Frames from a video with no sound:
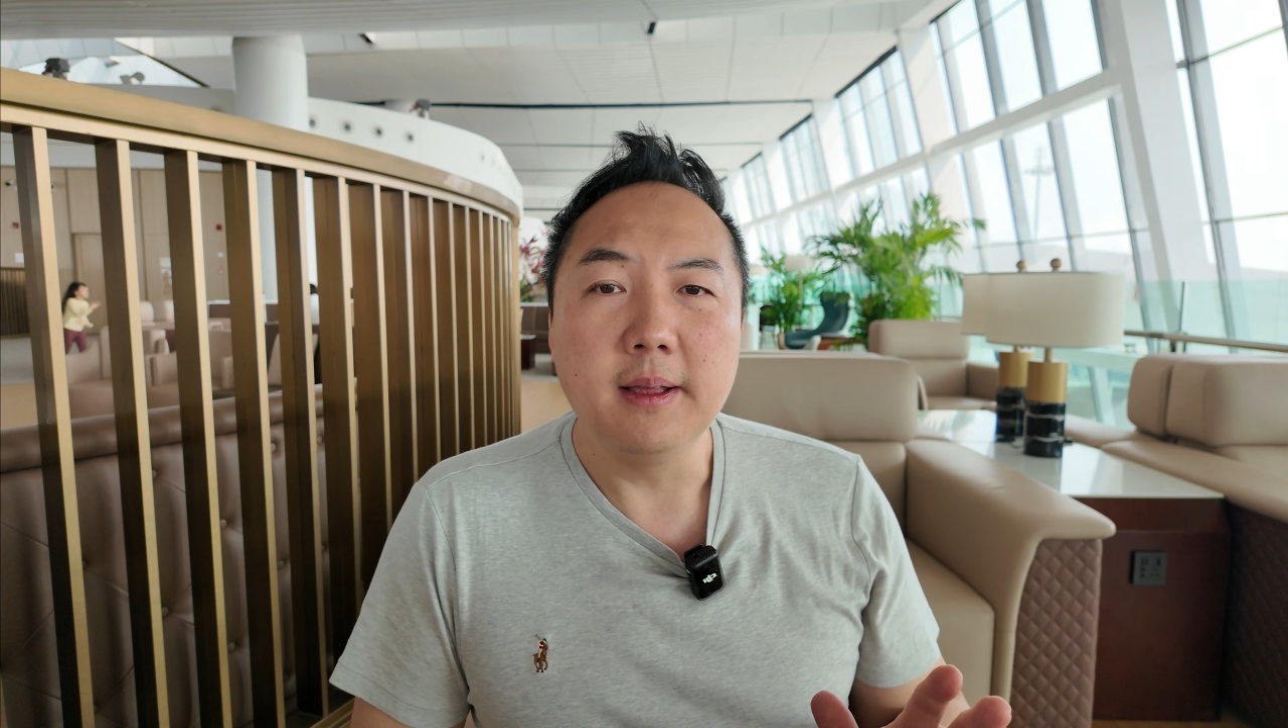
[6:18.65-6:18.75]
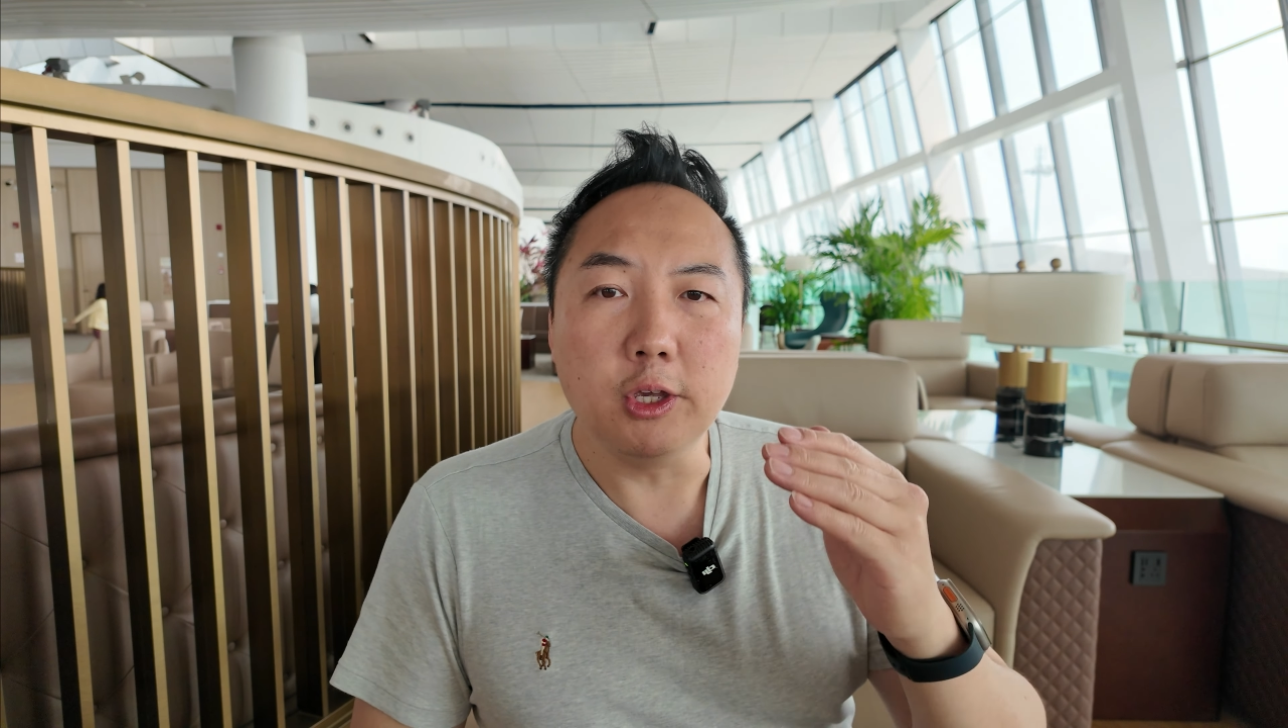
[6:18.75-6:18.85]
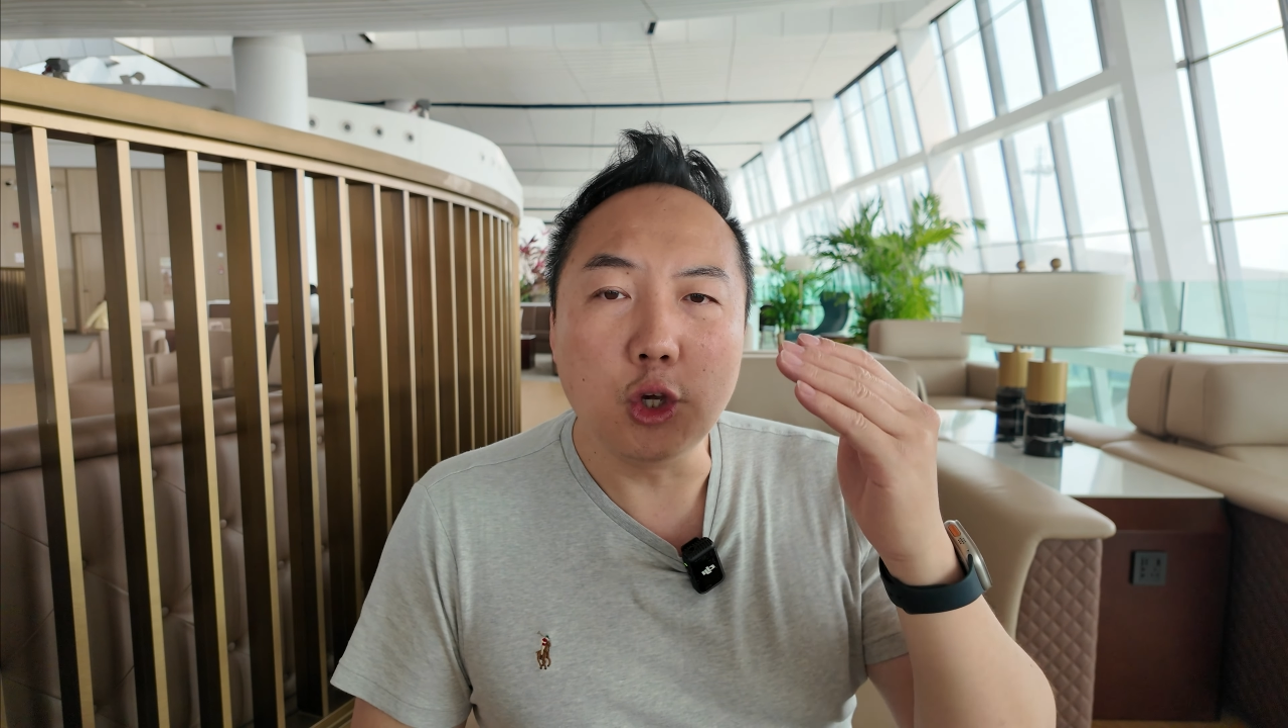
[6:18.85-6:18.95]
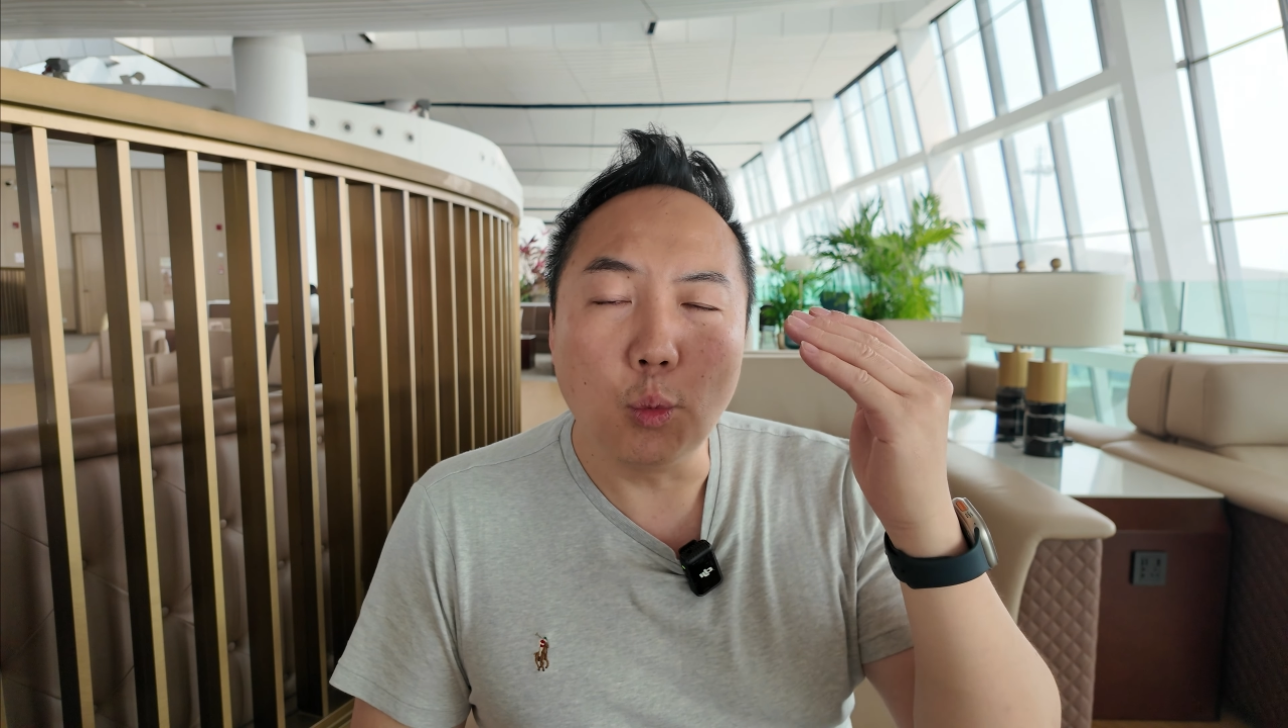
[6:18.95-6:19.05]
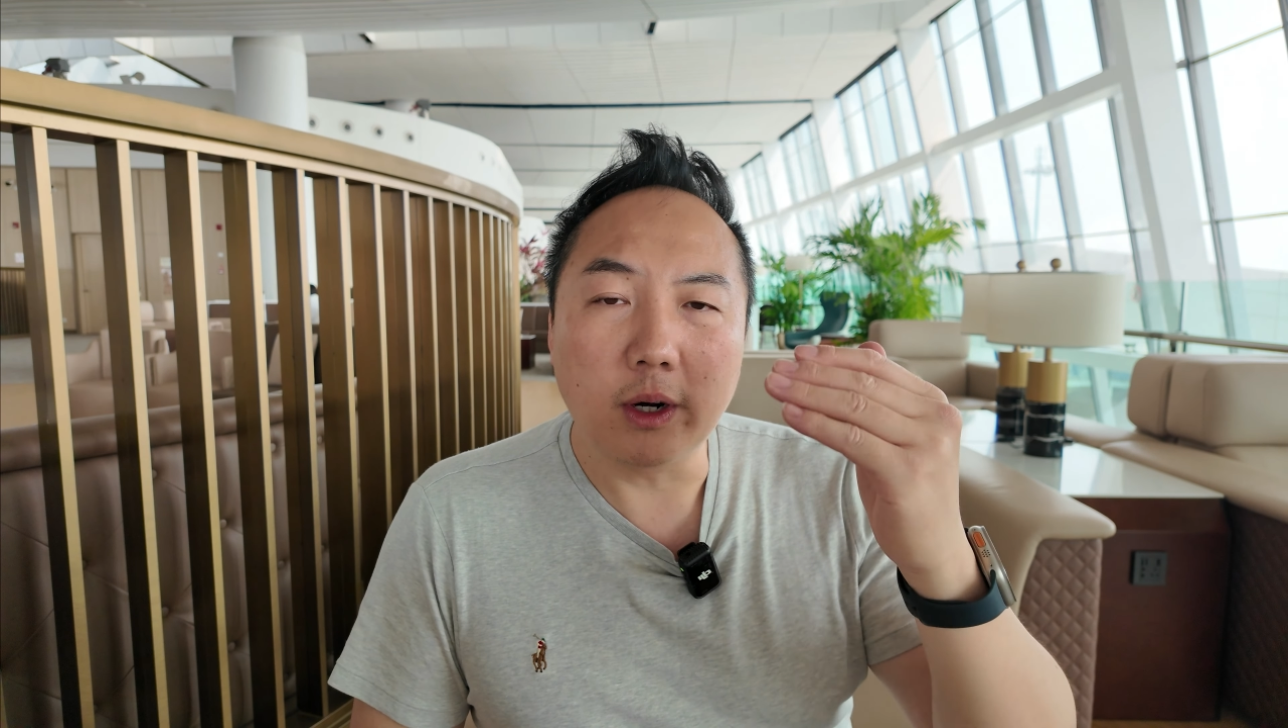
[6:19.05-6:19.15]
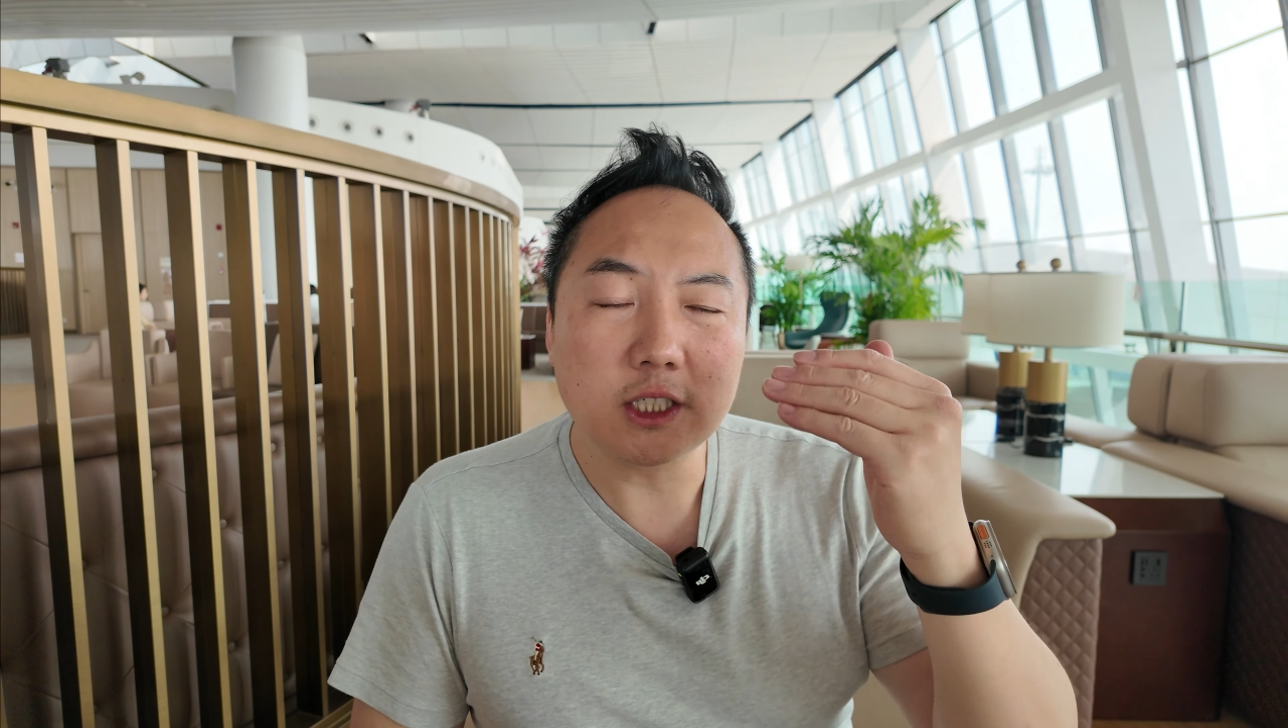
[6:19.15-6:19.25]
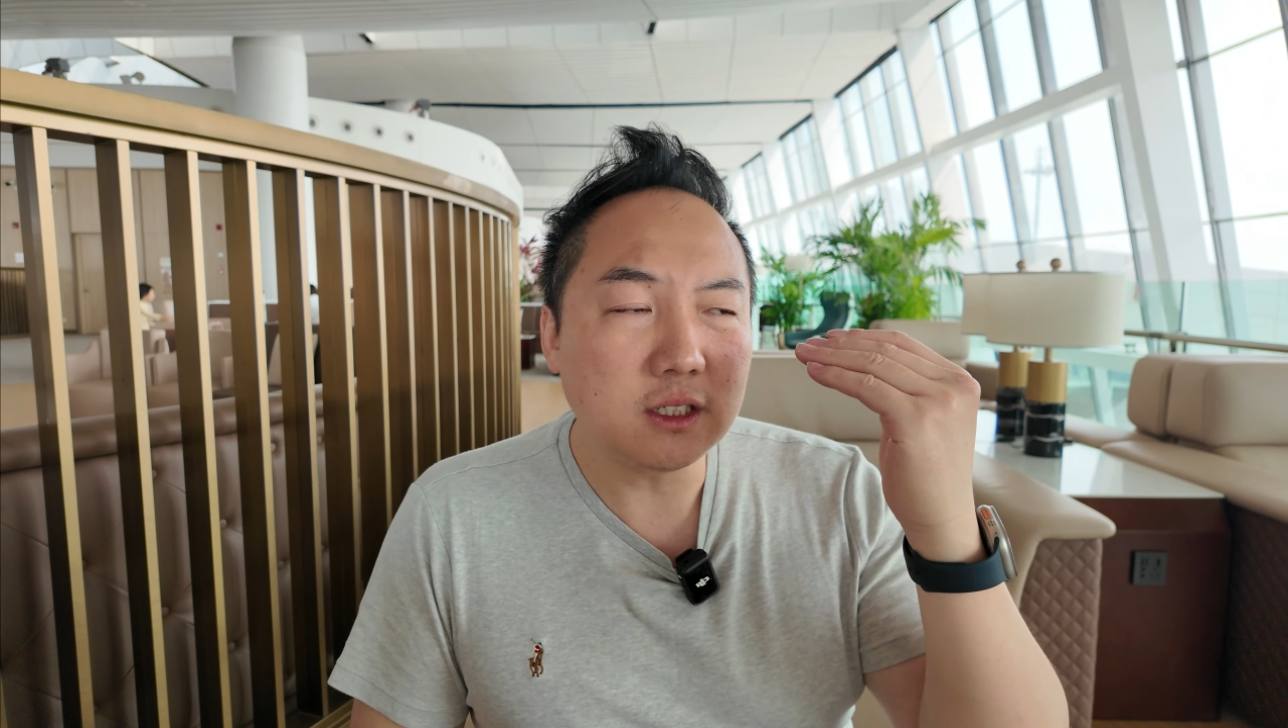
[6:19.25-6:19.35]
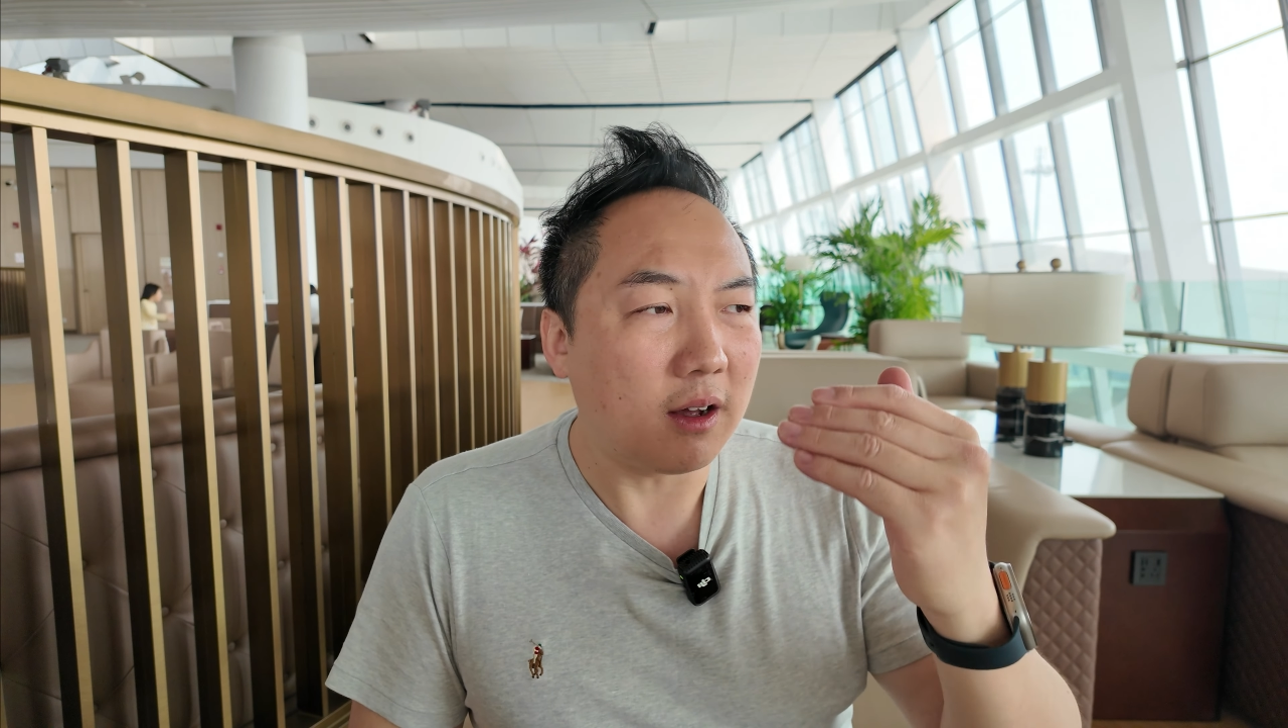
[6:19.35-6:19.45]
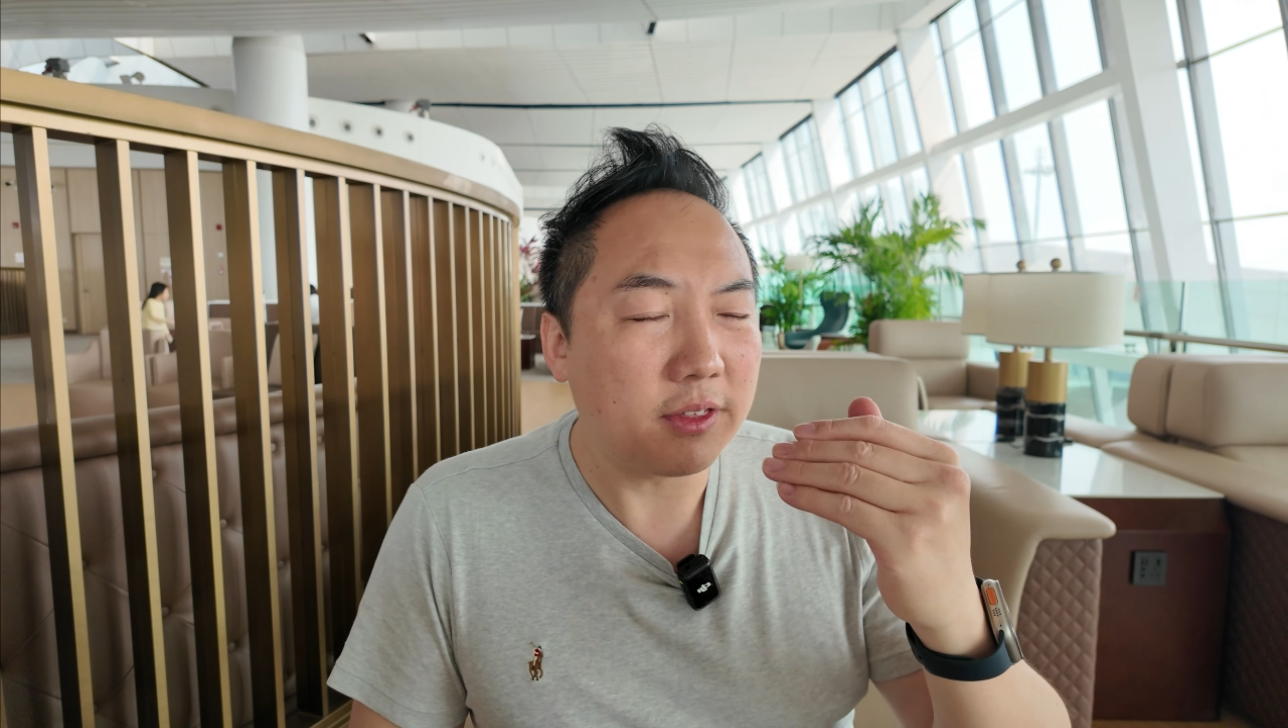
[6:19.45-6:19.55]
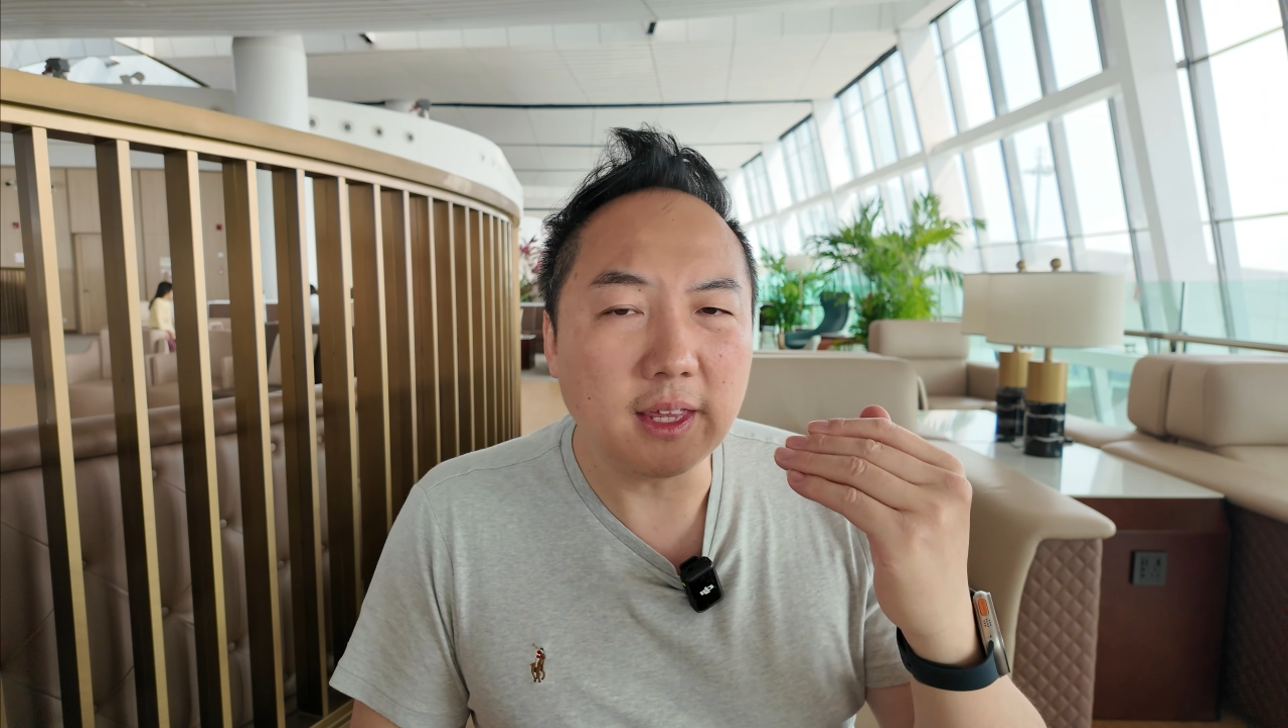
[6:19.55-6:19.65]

But you want to start